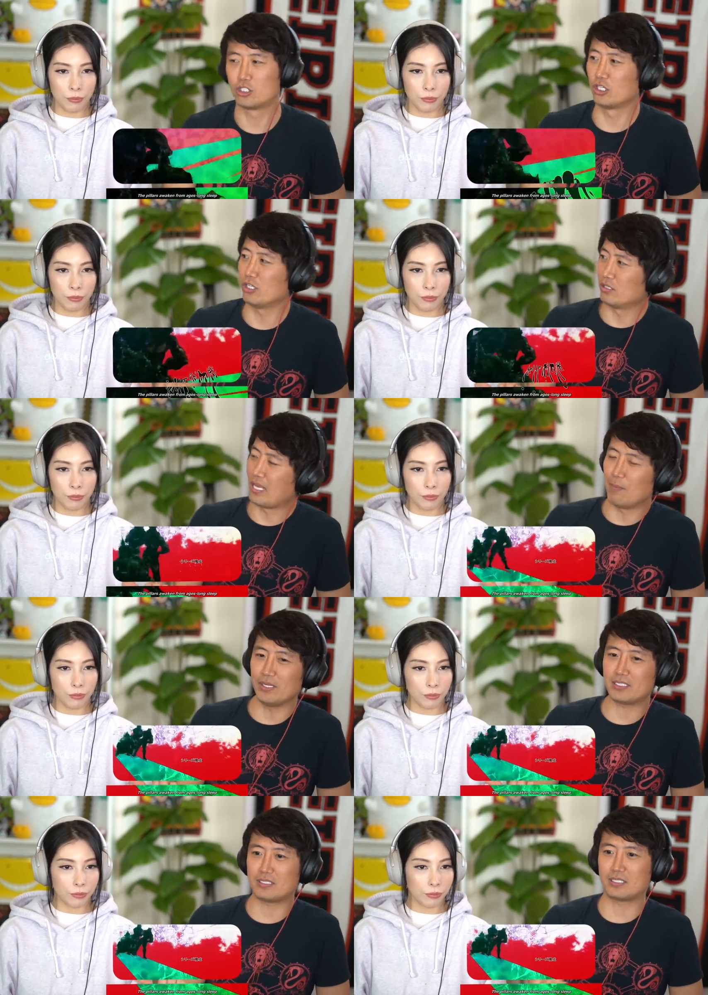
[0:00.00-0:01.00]
Speaker 1: Dude, that
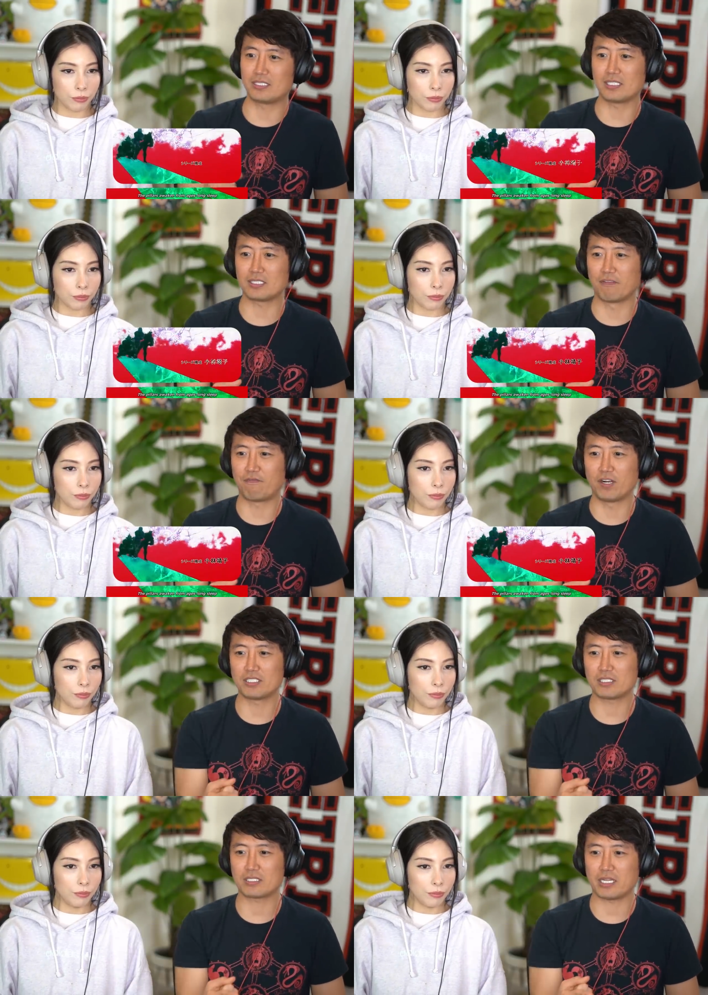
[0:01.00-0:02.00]
means this is the
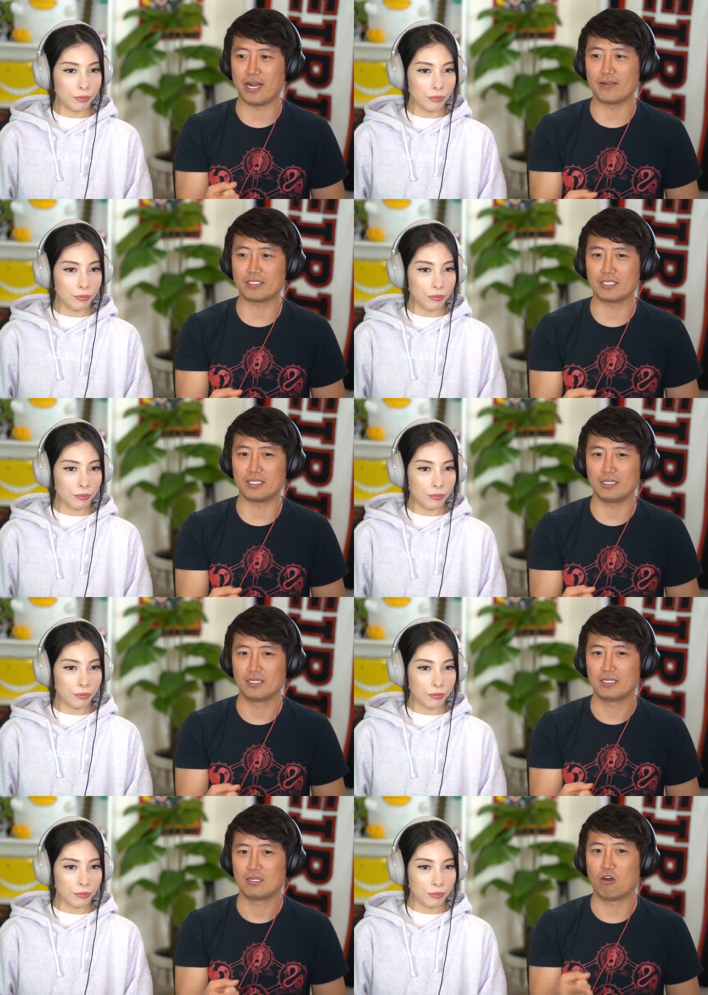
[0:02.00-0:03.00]
first character
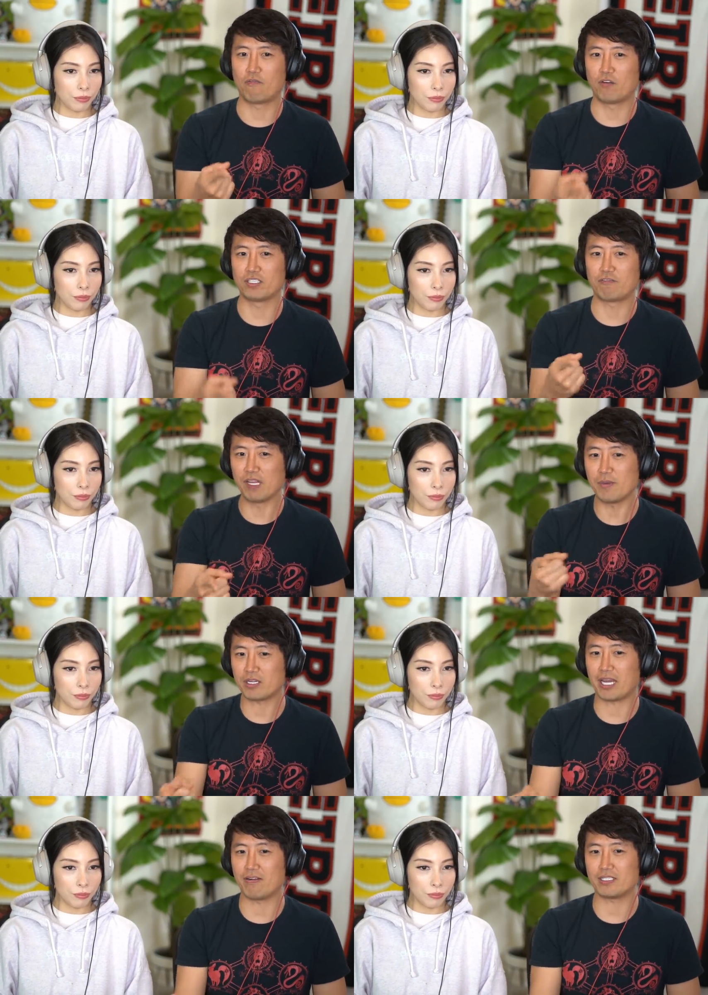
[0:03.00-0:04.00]
or first female
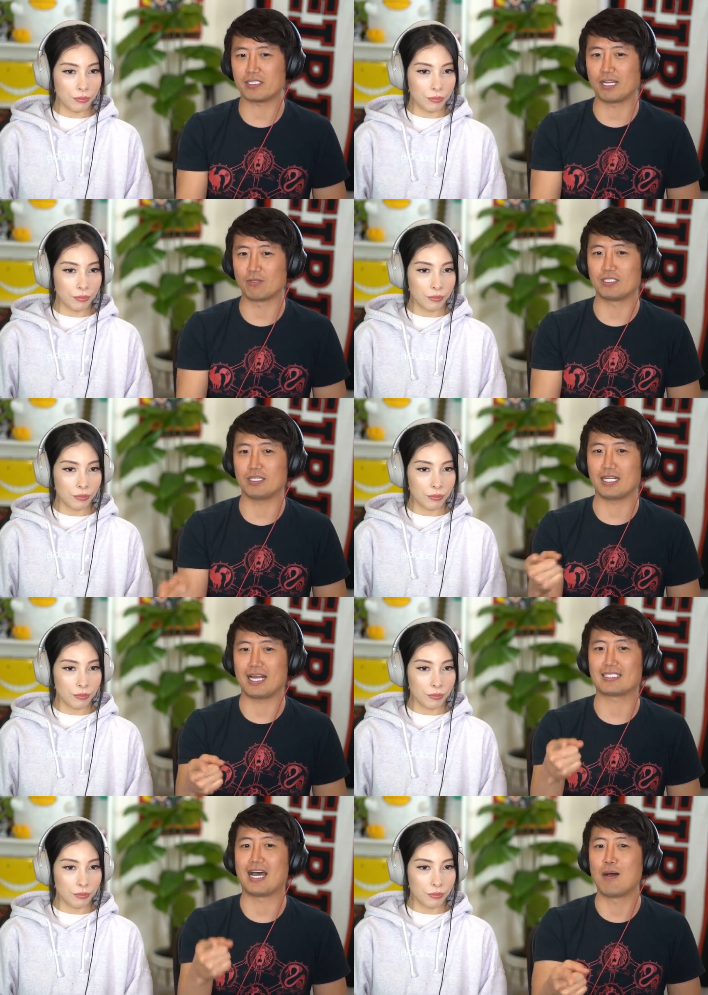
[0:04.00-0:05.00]
character that we see that
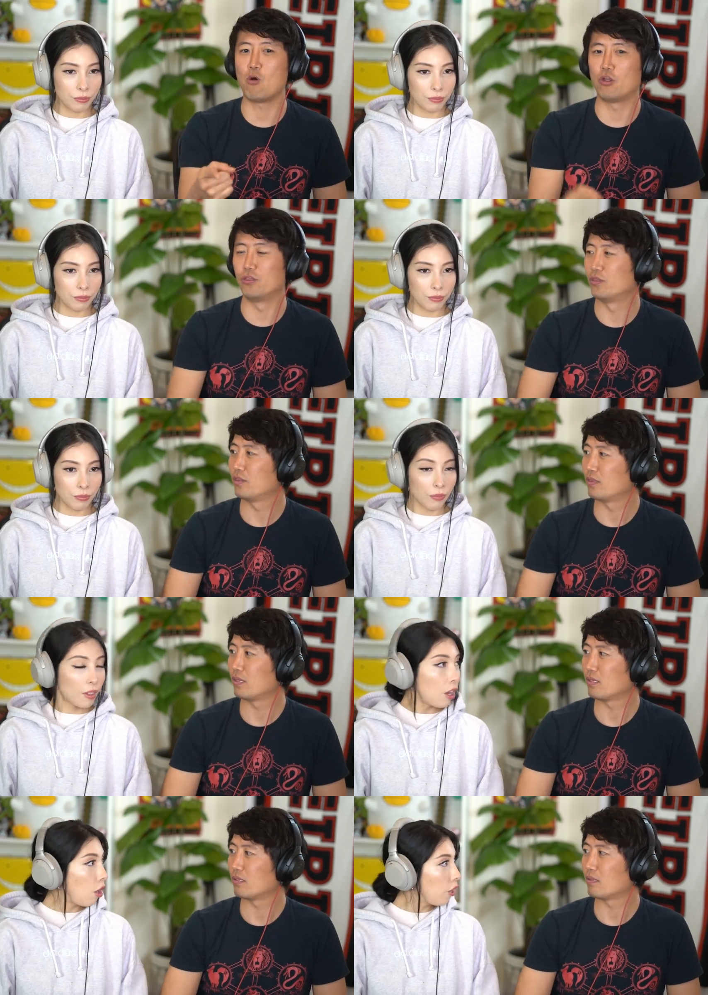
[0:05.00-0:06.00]
has Hamon.
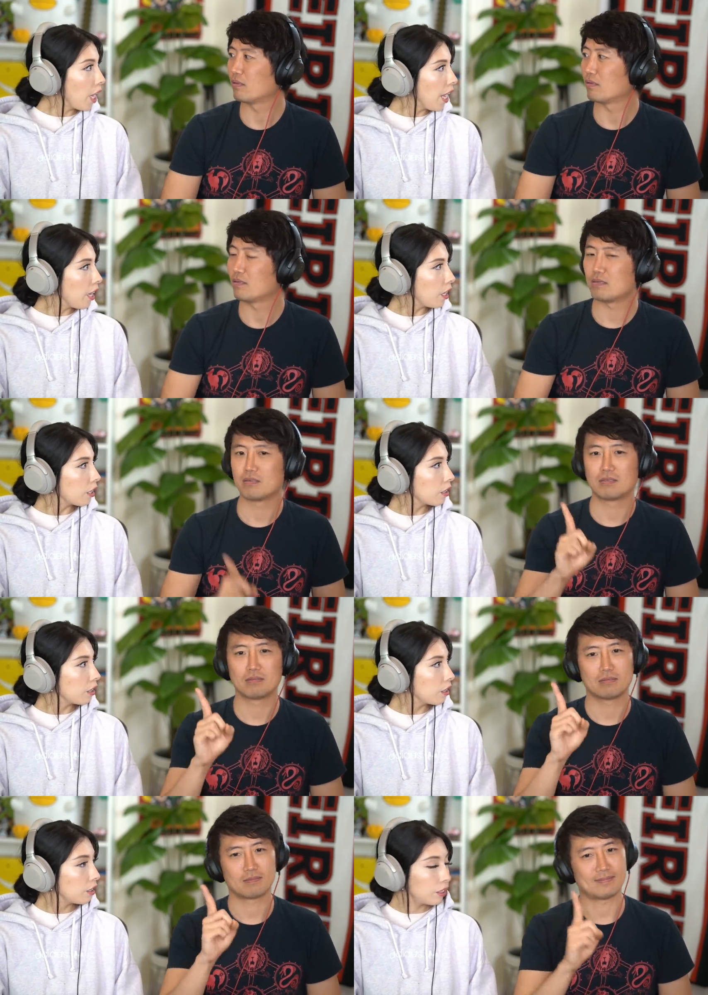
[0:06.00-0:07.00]
Speaker 2: Oh yeah.
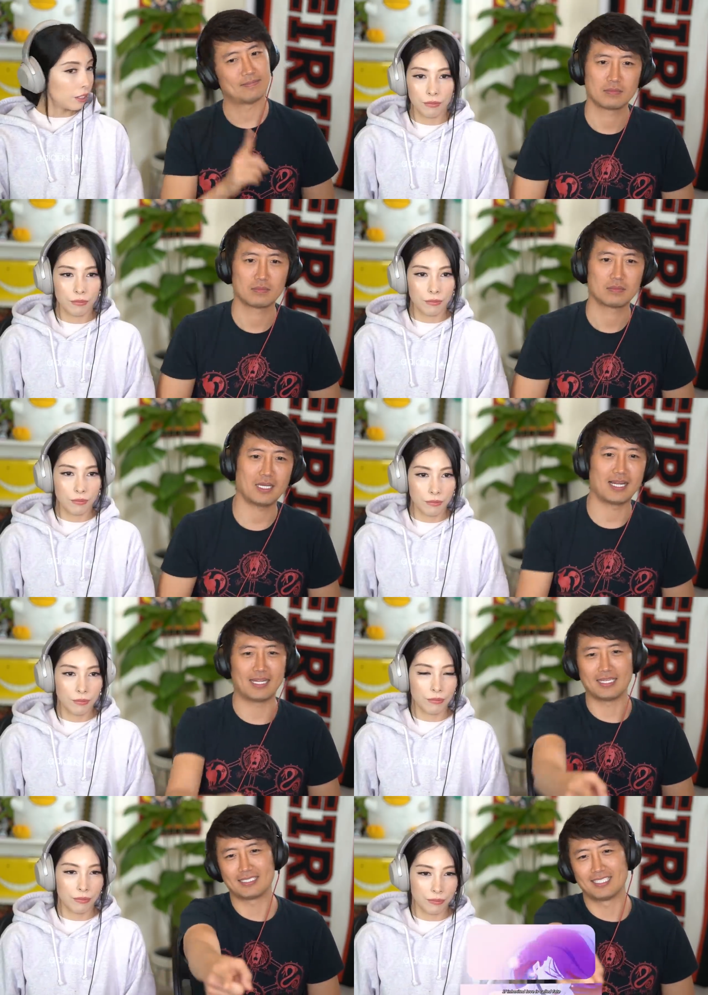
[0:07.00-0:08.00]
Speaker 1: Yeah,
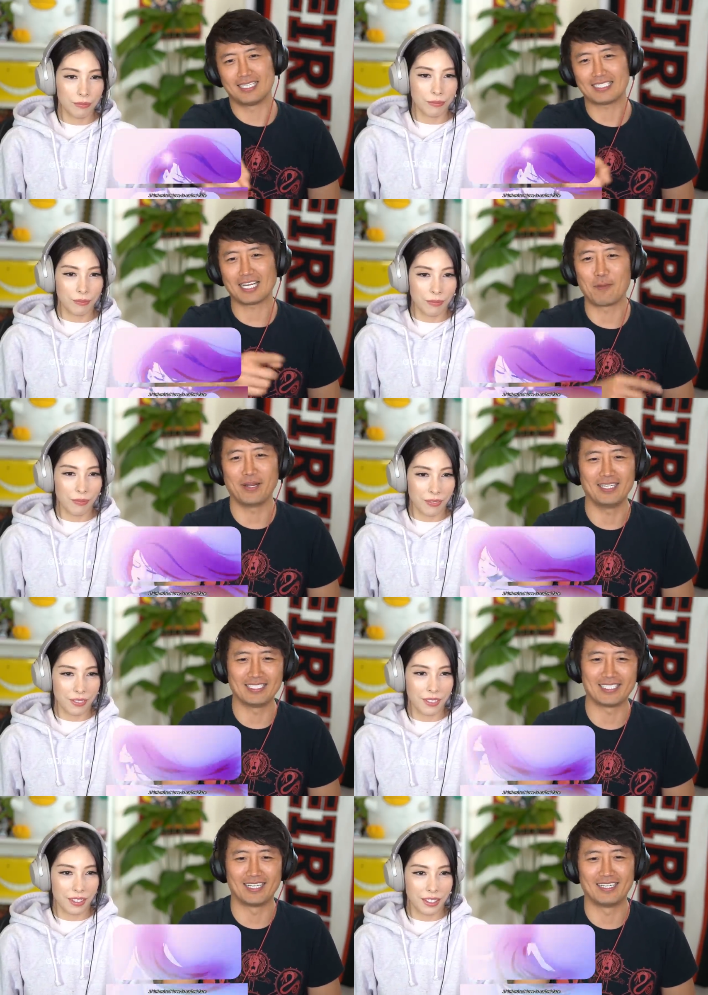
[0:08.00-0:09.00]
that's that's gotta be
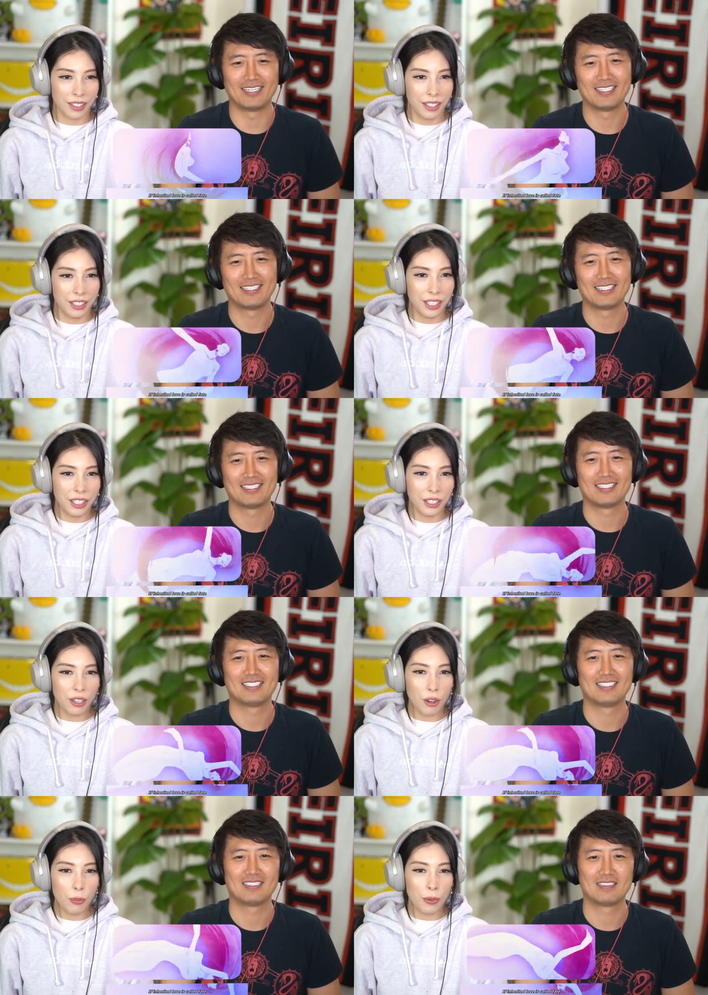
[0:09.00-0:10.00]
Lisa.
Speaker 2: She's
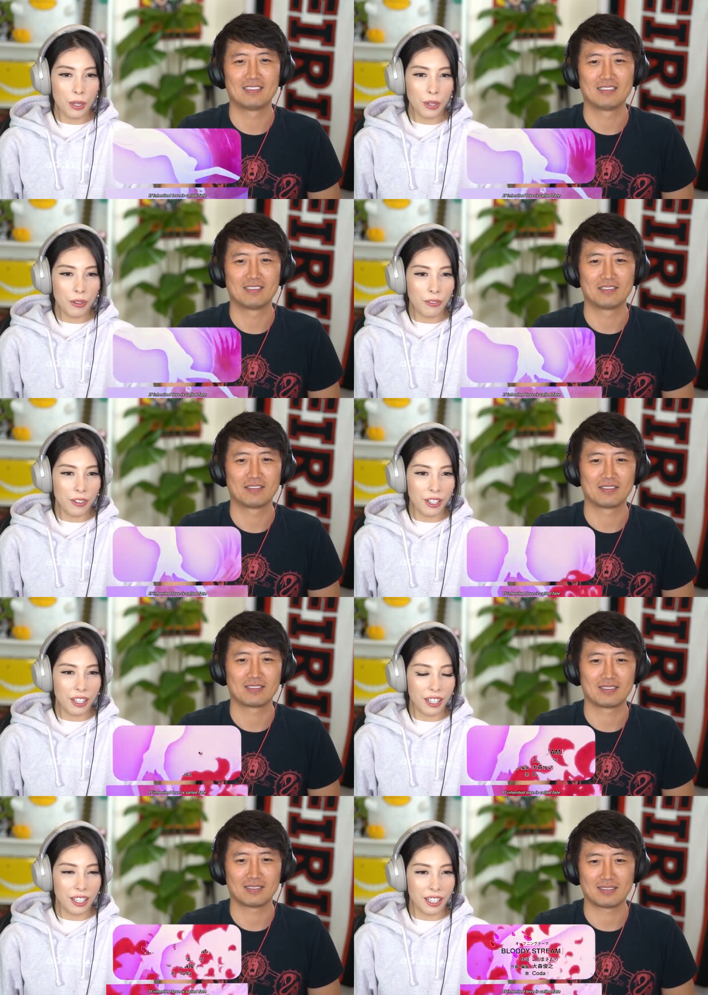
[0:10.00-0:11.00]
so
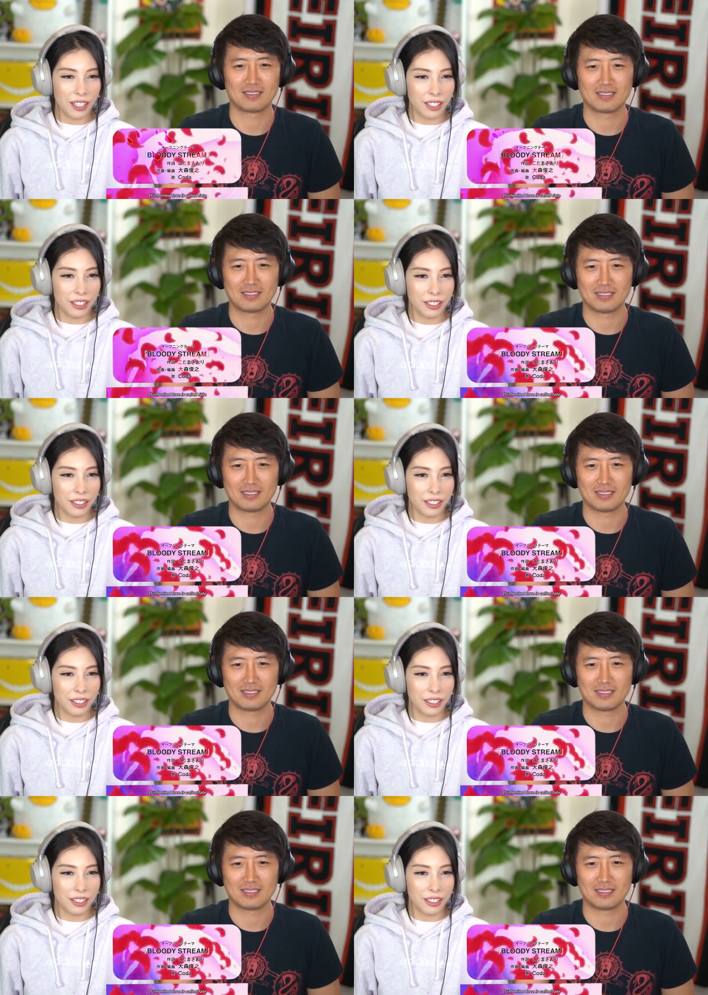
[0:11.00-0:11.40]
beautiful.